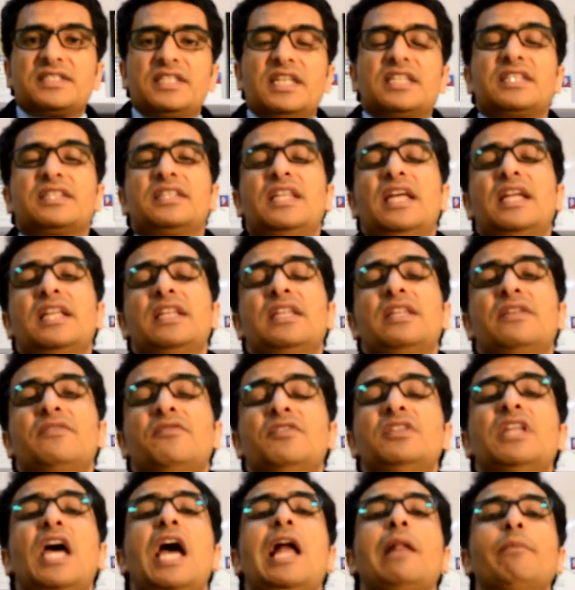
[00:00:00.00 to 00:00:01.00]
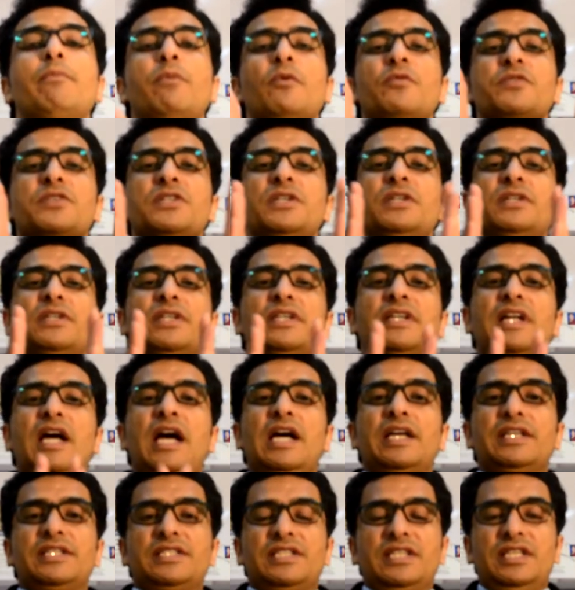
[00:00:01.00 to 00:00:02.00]
that then with the help of certain
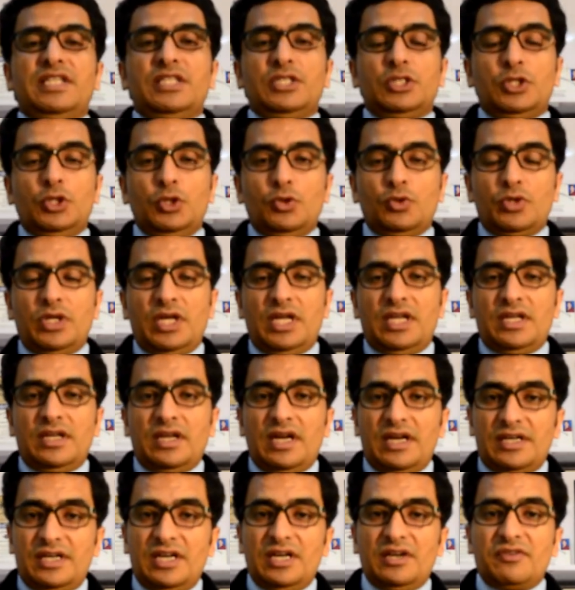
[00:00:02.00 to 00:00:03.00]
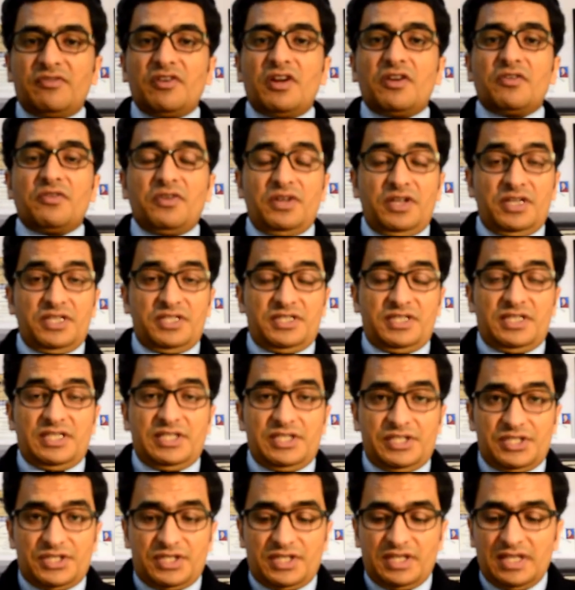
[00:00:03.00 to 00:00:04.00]
eye signs you can identify where is the
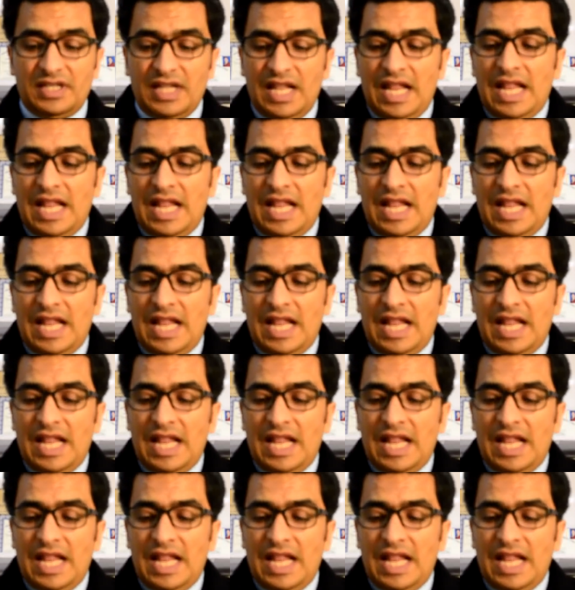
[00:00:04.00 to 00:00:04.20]
lesion.